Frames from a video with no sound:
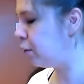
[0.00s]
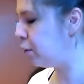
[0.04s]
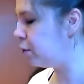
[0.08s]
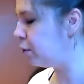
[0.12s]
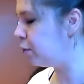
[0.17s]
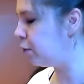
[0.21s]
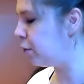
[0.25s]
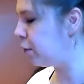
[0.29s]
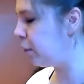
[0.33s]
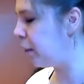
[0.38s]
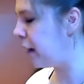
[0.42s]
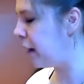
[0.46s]

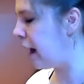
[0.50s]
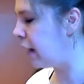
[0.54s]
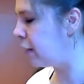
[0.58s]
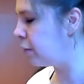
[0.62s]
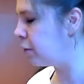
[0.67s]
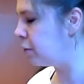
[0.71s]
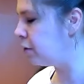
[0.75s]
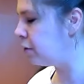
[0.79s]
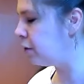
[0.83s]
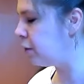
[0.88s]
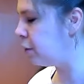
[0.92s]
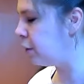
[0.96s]
Those are the
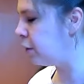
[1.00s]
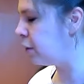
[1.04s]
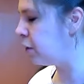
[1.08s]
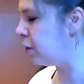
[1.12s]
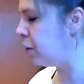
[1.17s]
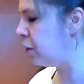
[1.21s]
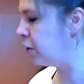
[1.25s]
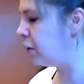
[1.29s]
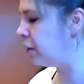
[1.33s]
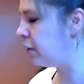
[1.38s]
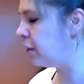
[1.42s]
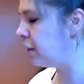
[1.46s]
patterns that we
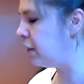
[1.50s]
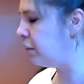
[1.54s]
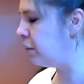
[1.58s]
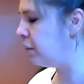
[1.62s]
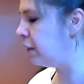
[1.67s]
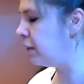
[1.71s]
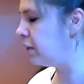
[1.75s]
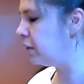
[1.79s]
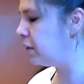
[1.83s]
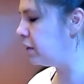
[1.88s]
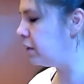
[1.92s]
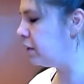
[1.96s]
call the
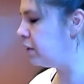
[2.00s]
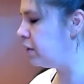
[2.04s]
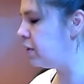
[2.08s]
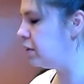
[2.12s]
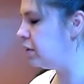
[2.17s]
demons.